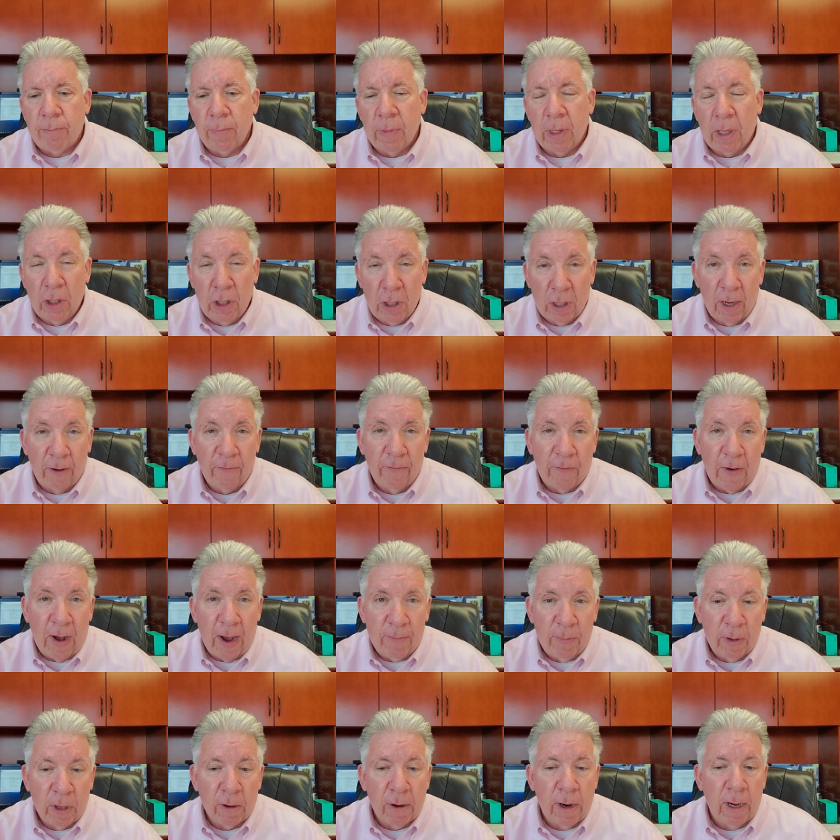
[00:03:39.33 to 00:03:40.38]
She's on
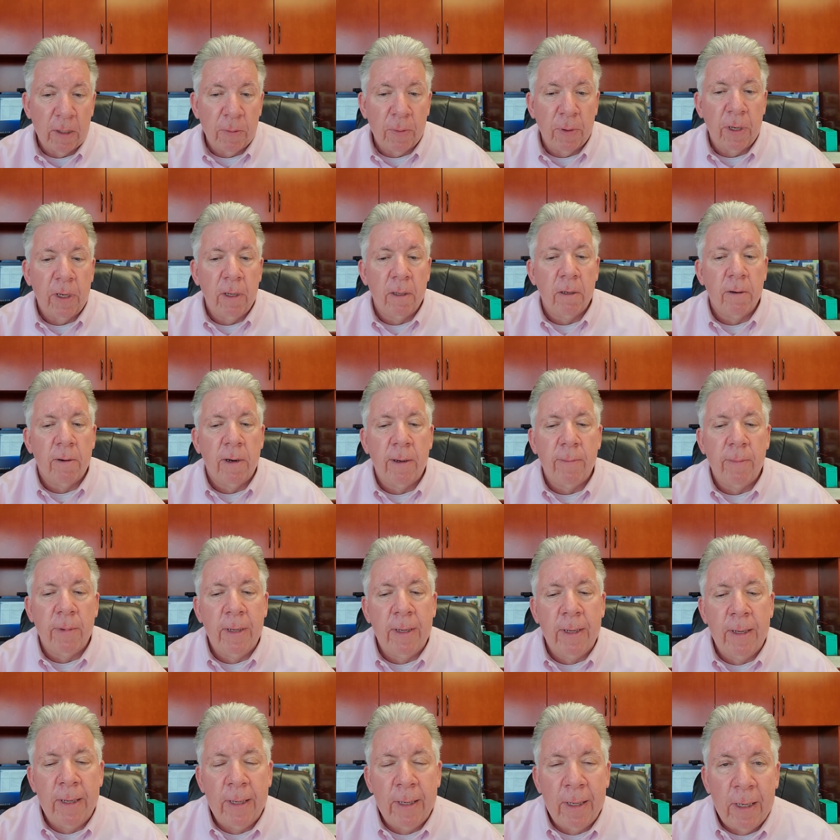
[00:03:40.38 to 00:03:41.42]
five milligrams per kilogram.
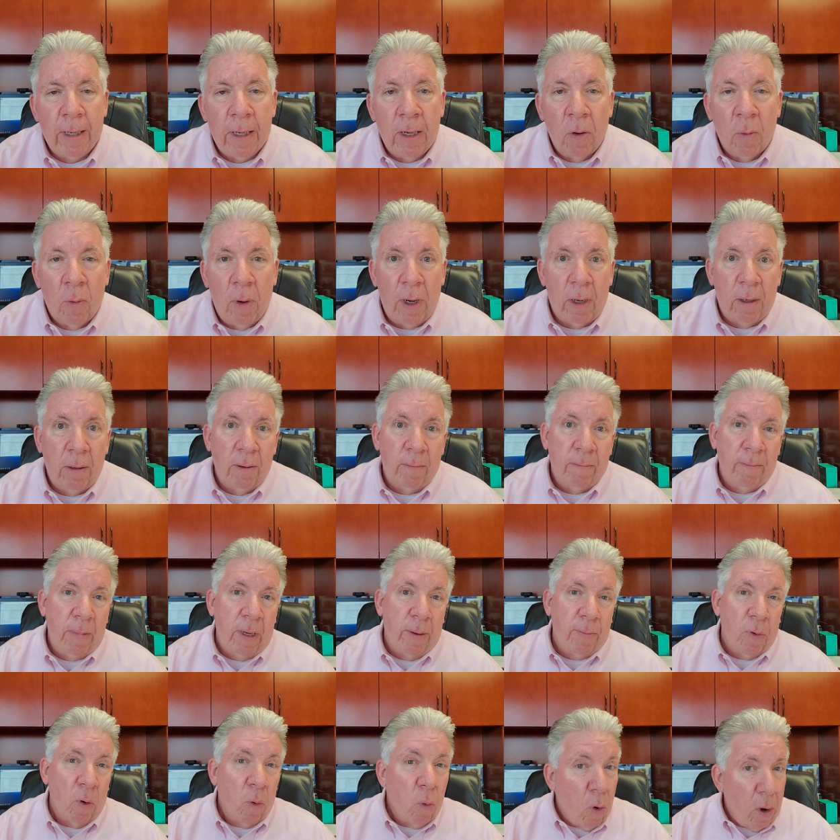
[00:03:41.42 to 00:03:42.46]
Well,
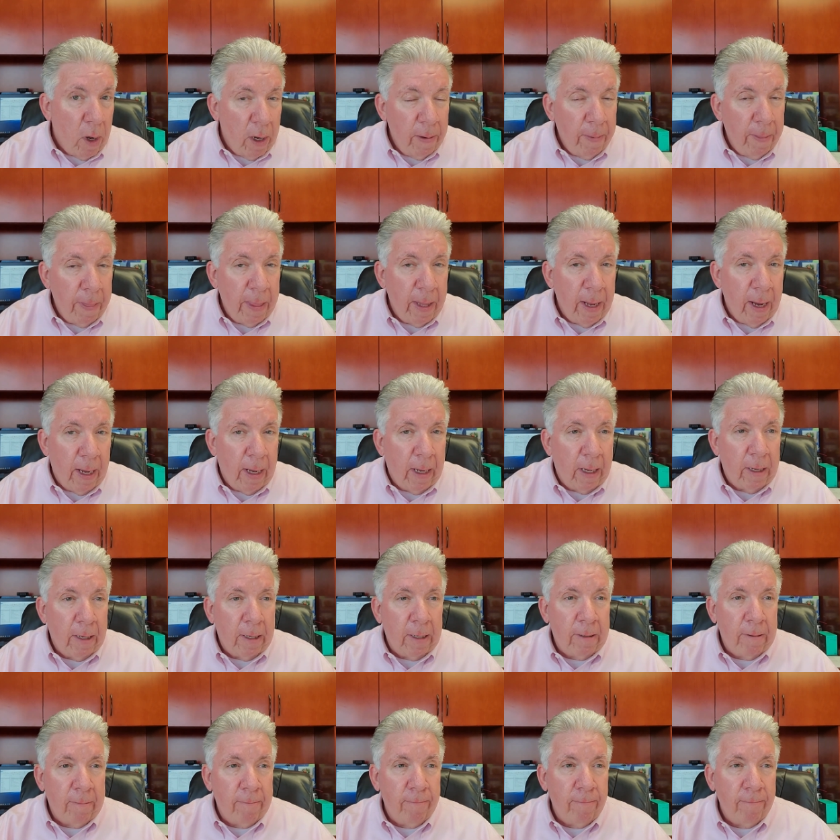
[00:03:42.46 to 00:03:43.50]
number one,
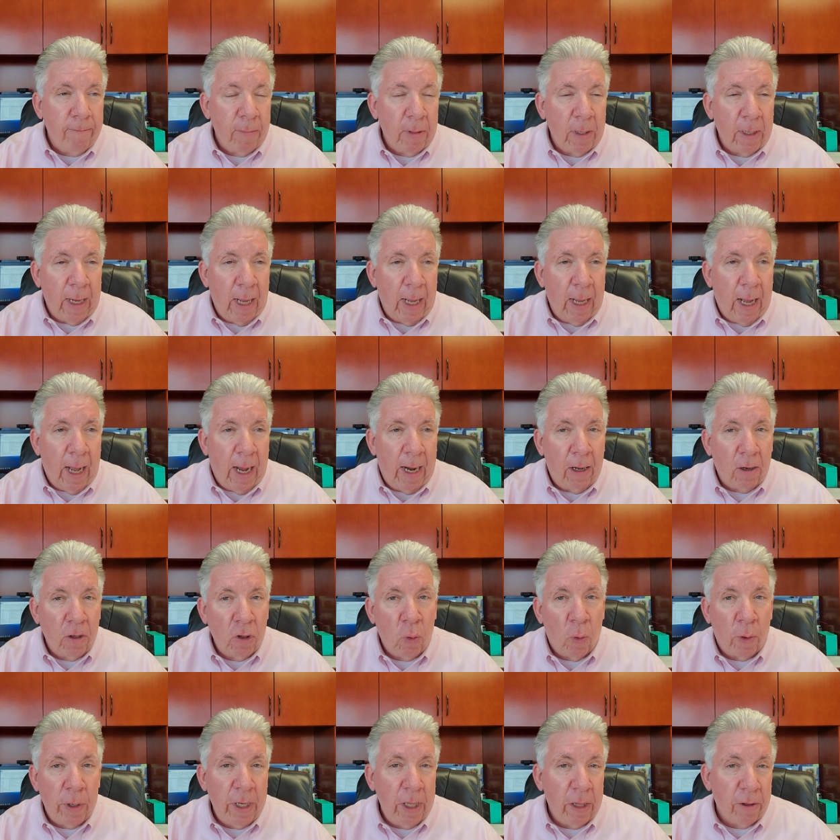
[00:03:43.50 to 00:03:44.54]
um,
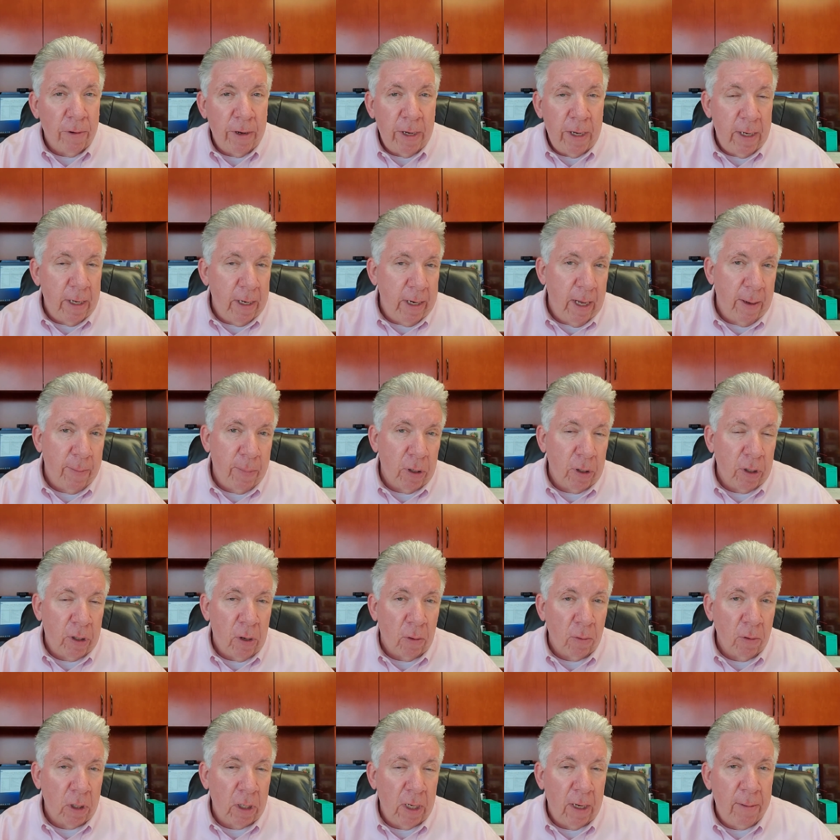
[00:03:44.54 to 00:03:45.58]
IL-23 inhibitors
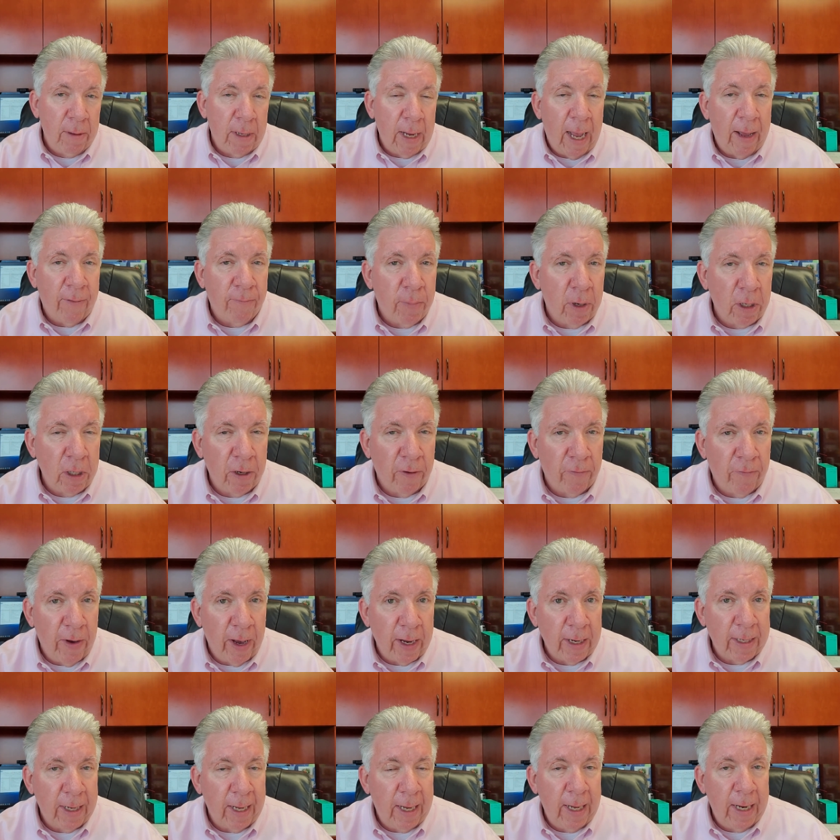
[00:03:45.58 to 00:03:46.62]
don't seem to have much
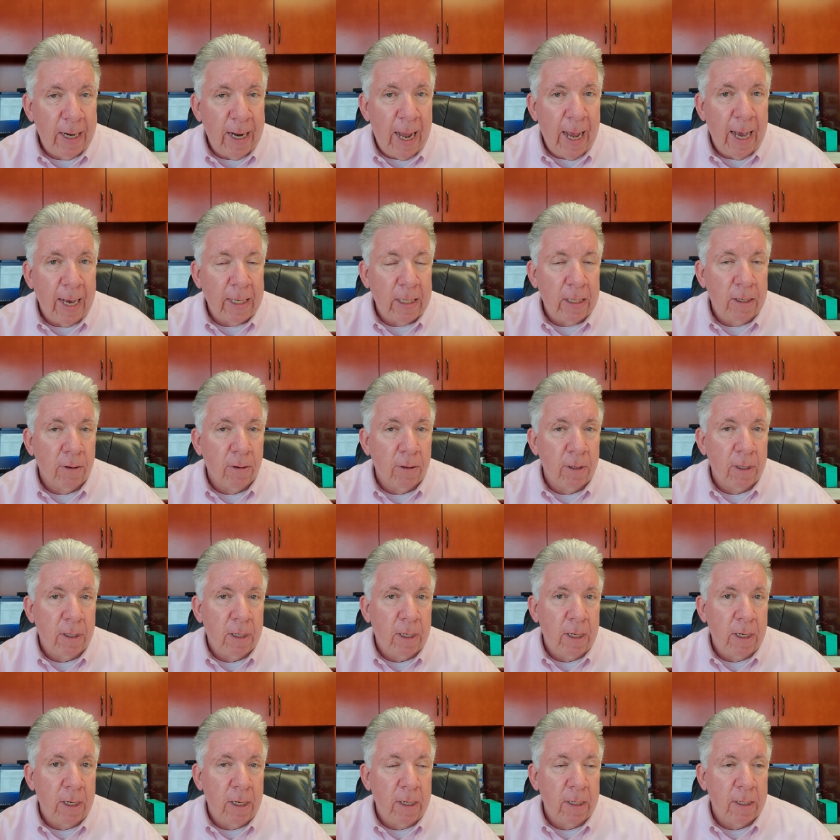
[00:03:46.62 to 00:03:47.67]
effects in axial
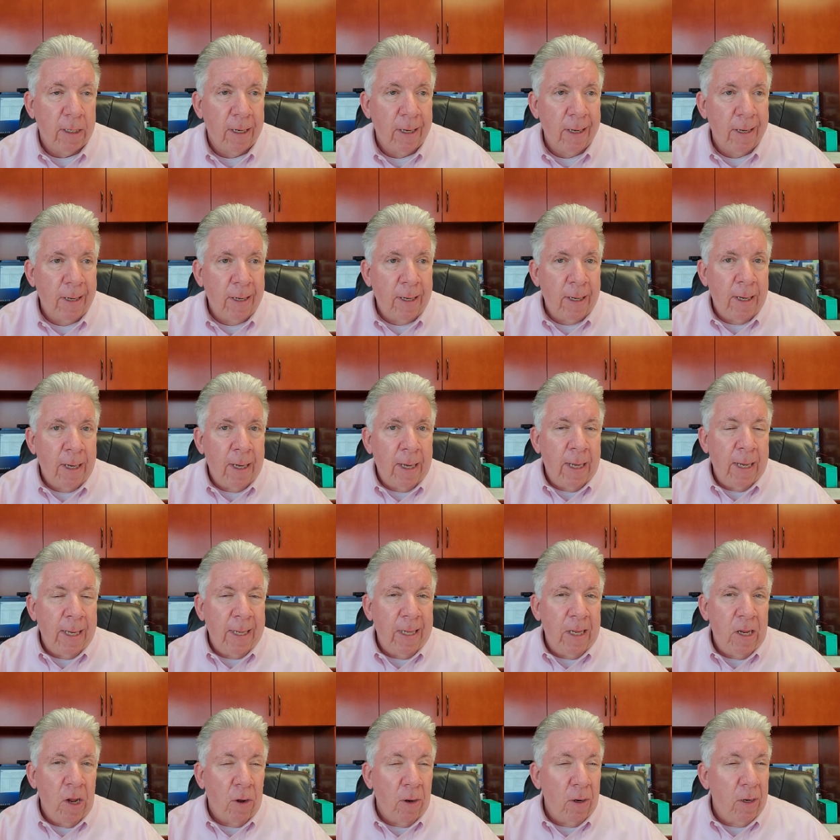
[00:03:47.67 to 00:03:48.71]
disease.
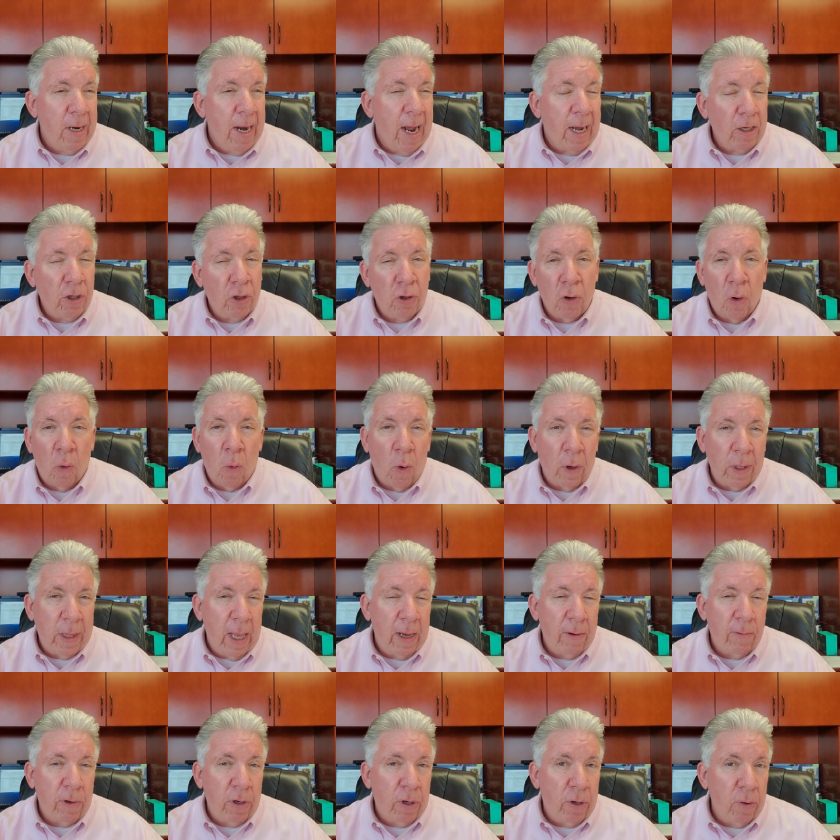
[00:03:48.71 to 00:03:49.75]
No, not sure what
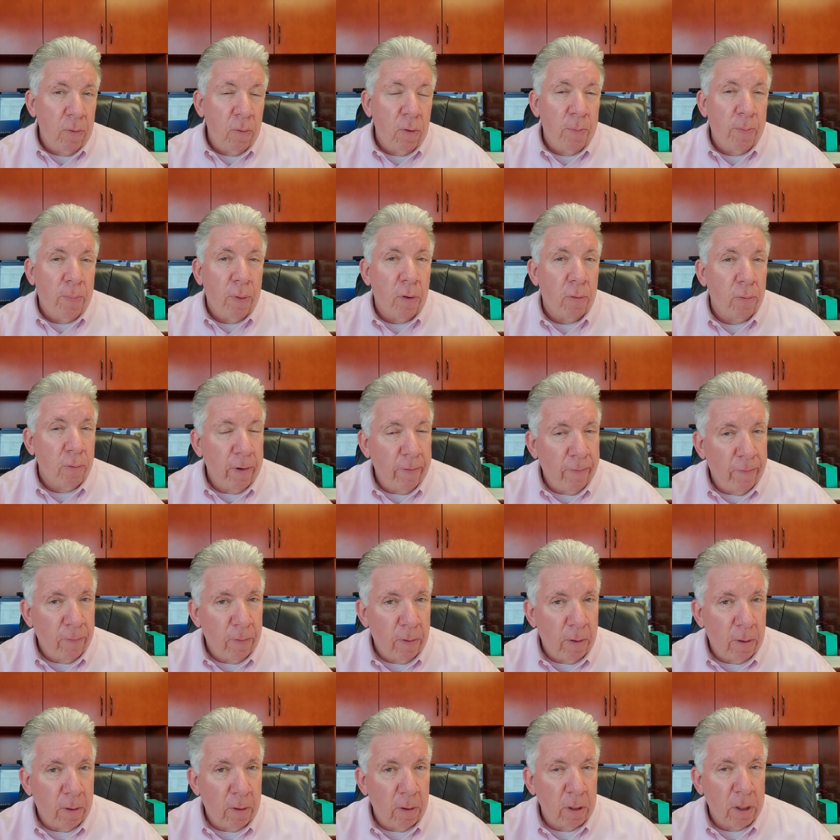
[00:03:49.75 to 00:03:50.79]
they would do with
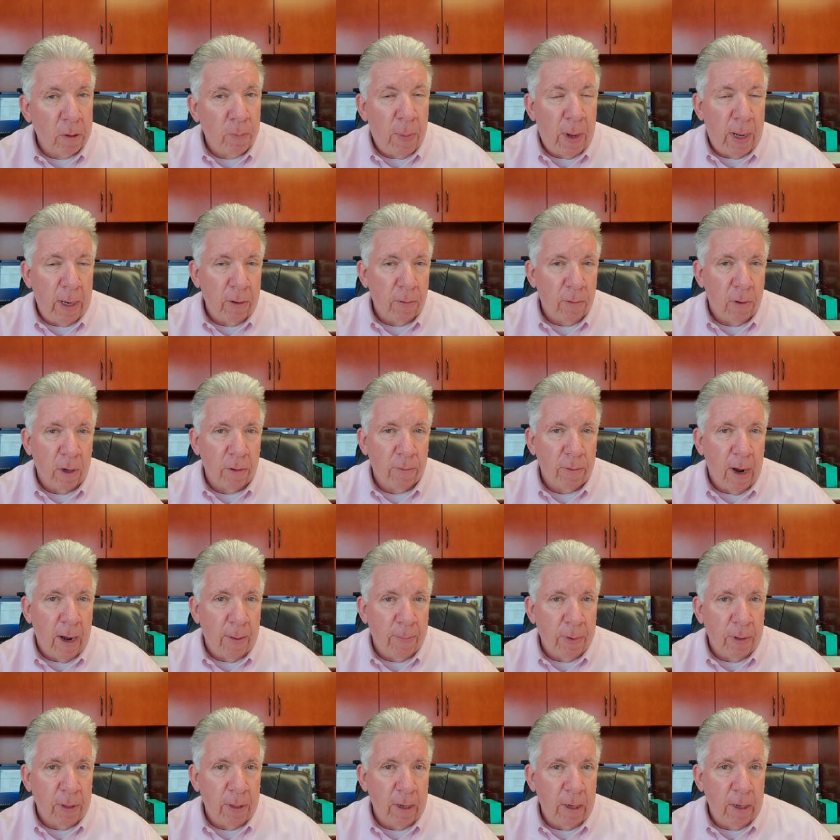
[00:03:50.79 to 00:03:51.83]
peripheral
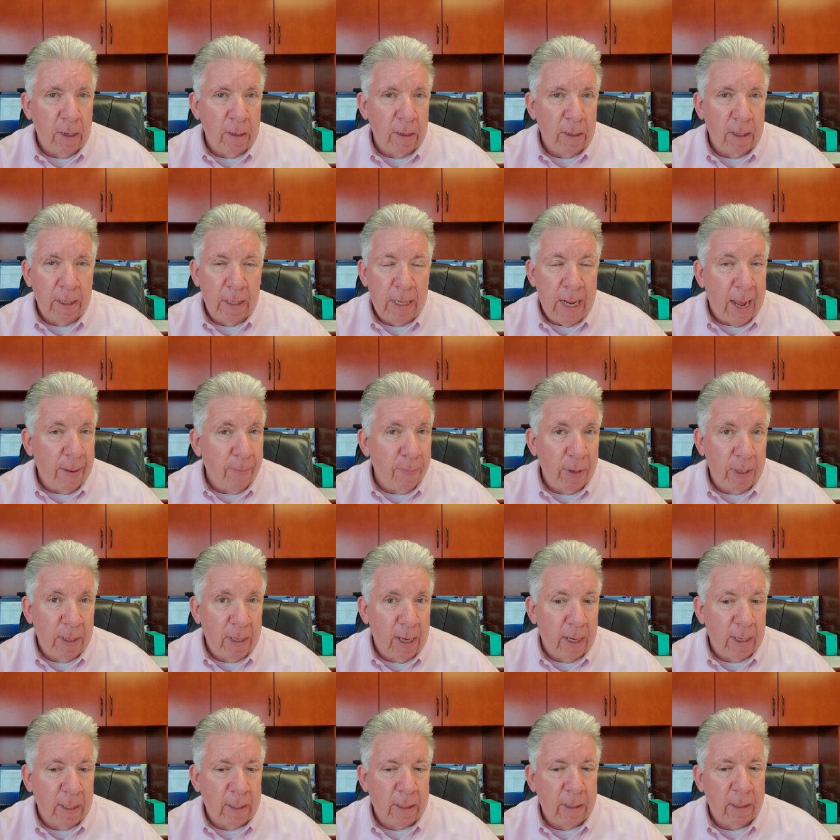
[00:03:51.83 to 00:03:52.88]
spondyloarthropathy, not been
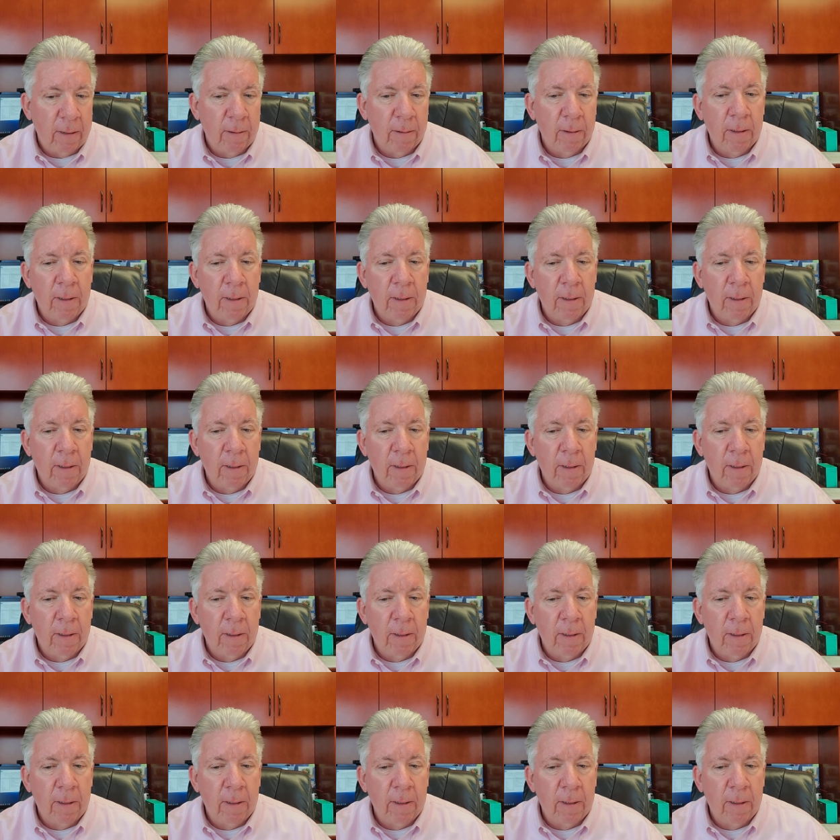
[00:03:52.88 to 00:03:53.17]
tested.